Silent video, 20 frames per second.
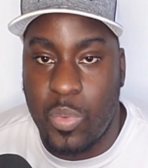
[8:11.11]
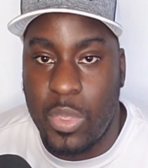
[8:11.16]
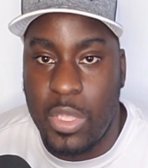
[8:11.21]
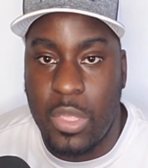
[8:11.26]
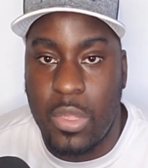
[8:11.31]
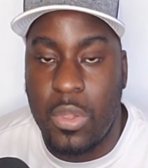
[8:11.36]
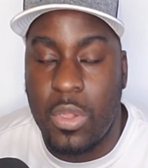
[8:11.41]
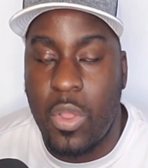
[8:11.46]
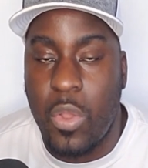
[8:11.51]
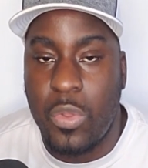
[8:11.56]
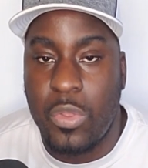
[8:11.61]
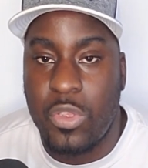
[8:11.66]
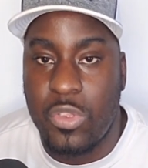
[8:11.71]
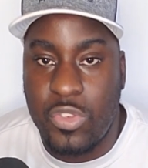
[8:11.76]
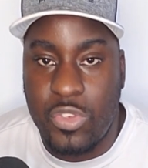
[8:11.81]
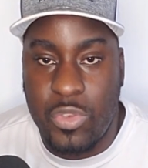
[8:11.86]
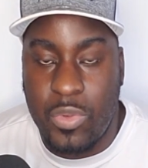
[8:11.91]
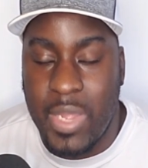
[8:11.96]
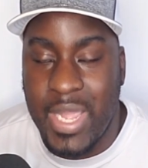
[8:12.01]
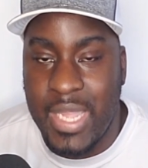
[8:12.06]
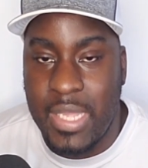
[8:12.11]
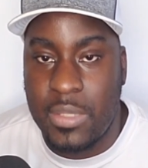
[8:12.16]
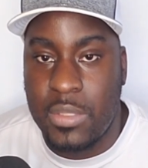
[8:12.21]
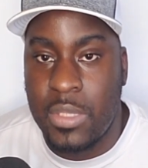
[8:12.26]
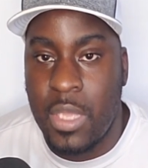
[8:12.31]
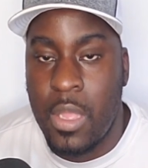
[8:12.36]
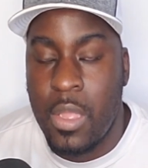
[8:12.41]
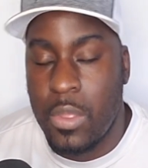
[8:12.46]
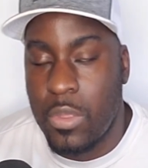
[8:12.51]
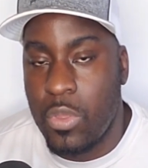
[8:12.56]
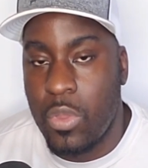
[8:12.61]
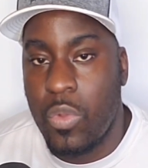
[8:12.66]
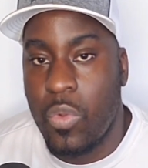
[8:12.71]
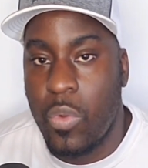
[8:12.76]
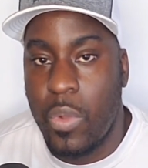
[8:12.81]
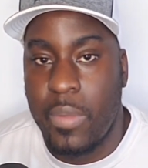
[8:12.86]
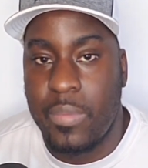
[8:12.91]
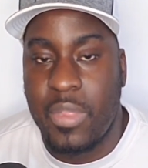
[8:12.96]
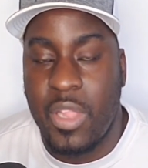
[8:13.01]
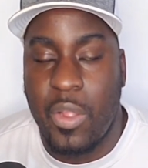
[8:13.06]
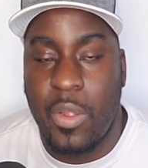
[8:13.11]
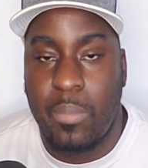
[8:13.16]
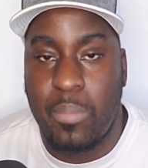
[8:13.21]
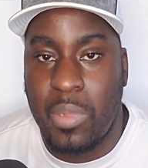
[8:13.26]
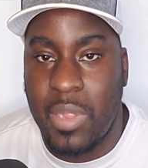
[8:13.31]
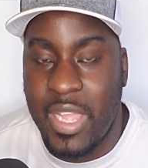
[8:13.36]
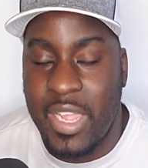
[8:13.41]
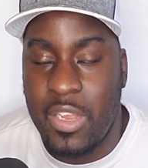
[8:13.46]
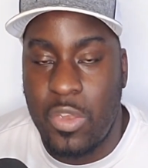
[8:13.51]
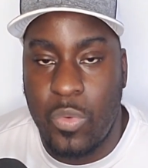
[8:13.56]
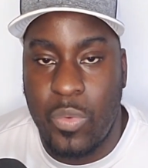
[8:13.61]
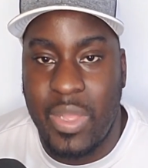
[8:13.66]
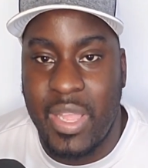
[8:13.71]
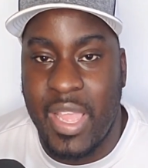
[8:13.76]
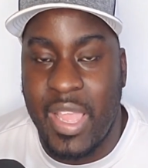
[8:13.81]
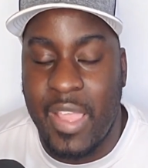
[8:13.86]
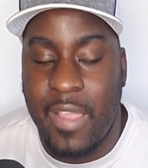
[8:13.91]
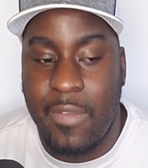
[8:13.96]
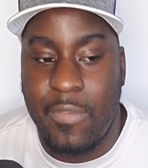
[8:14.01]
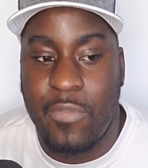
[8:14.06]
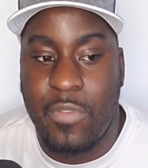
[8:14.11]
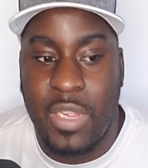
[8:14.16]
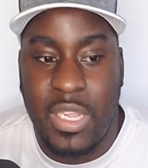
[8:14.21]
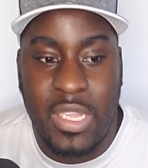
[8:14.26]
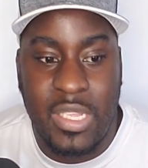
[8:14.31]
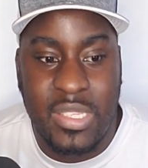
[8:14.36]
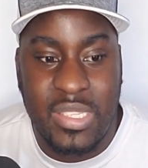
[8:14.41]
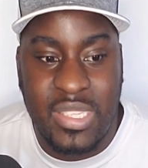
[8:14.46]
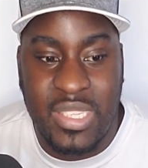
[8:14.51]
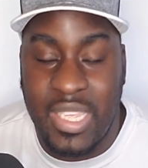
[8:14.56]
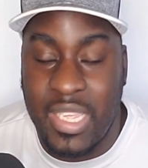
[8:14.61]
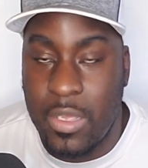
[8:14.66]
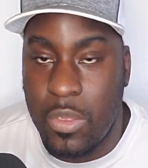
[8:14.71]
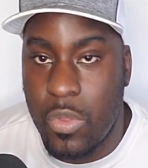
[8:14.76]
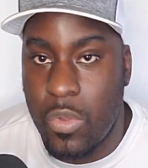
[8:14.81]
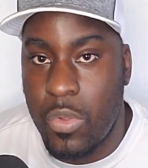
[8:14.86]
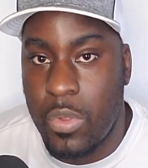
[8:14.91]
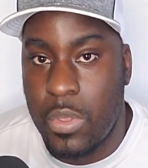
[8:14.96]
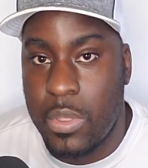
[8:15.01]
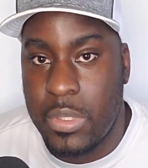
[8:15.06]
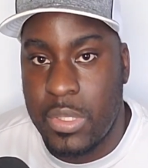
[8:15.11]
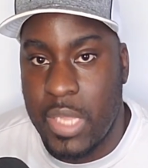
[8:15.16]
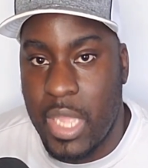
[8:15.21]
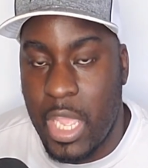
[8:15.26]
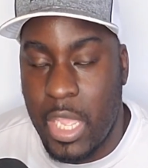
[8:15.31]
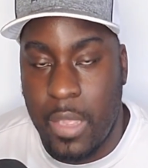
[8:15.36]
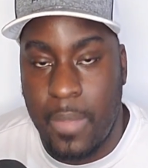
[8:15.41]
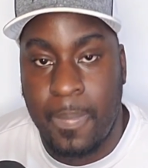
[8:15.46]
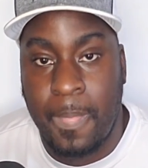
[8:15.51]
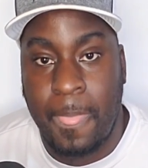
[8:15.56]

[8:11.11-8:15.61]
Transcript: When you know your strengths, you go up there and play to it every single day.